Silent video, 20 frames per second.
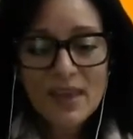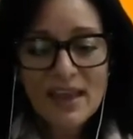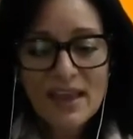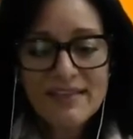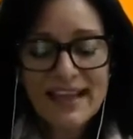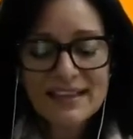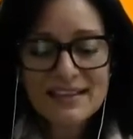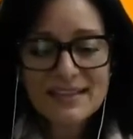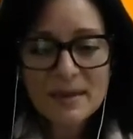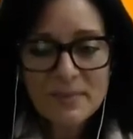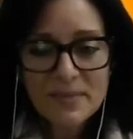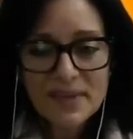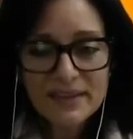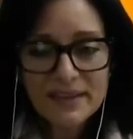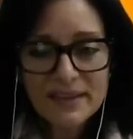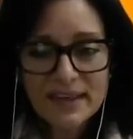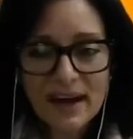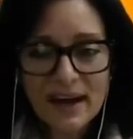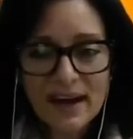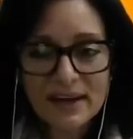that's something
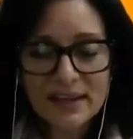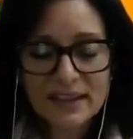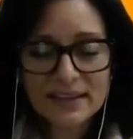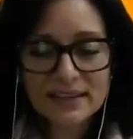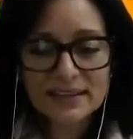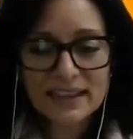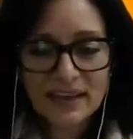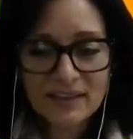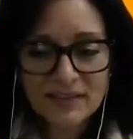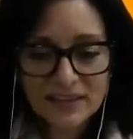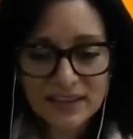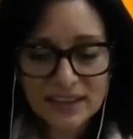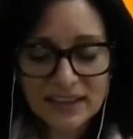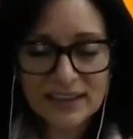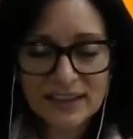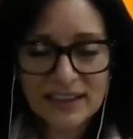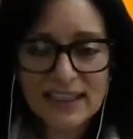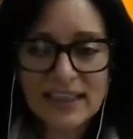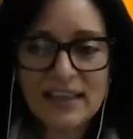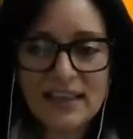that I'm gonna
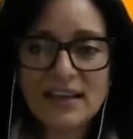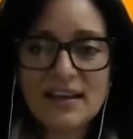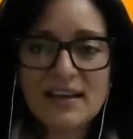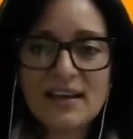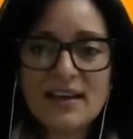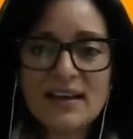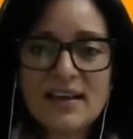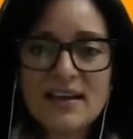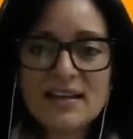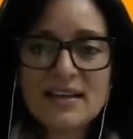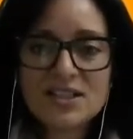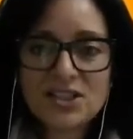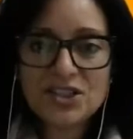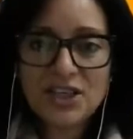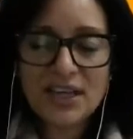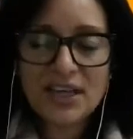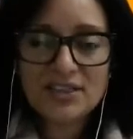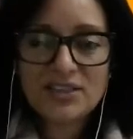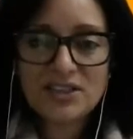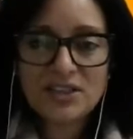definitely
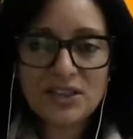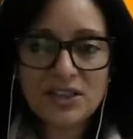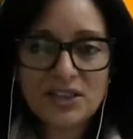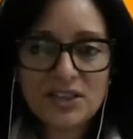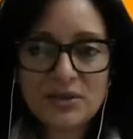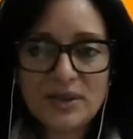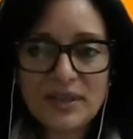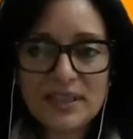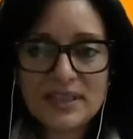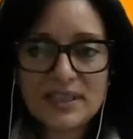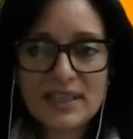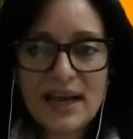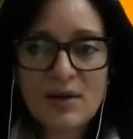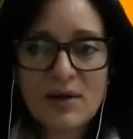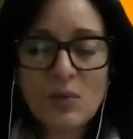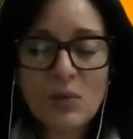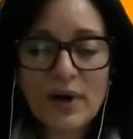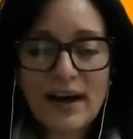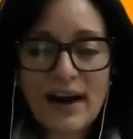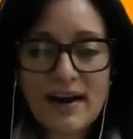suggest to you, is that
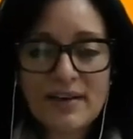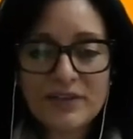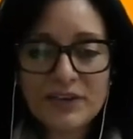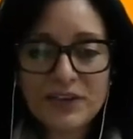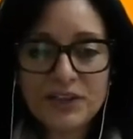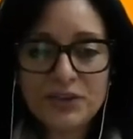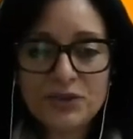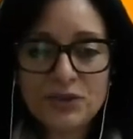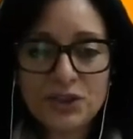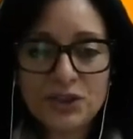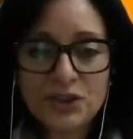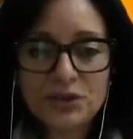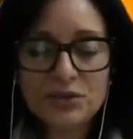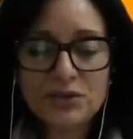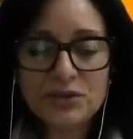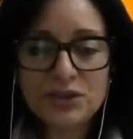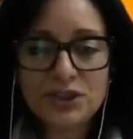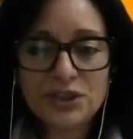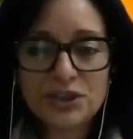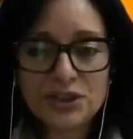whatever you
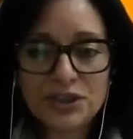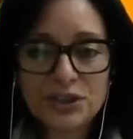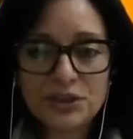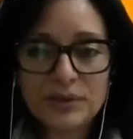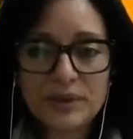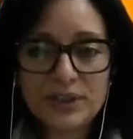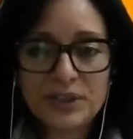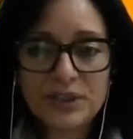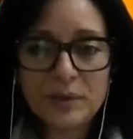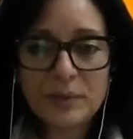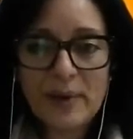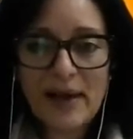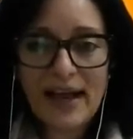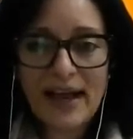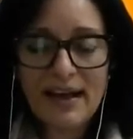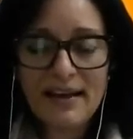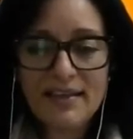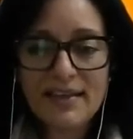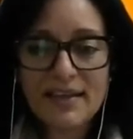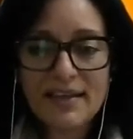choose to do in your
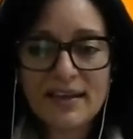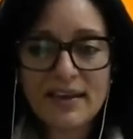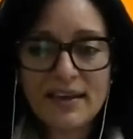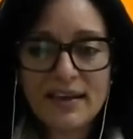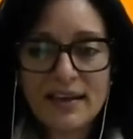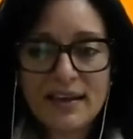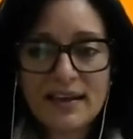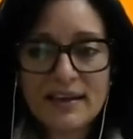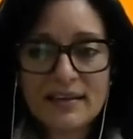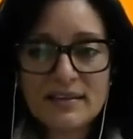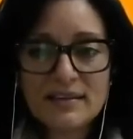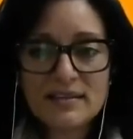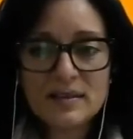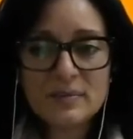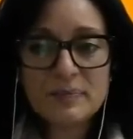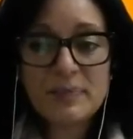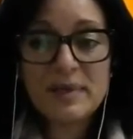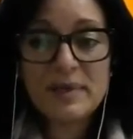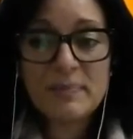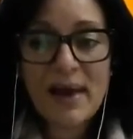path, is
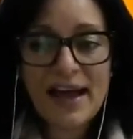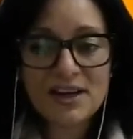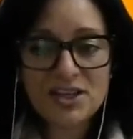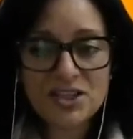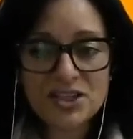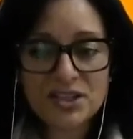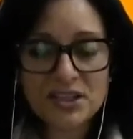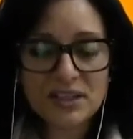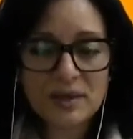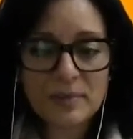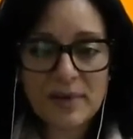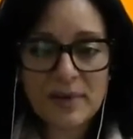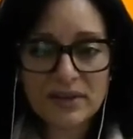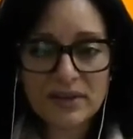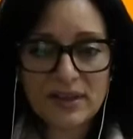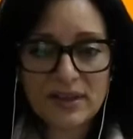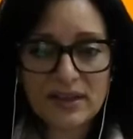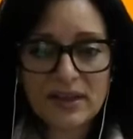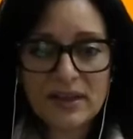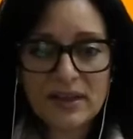be passionate about
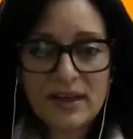it.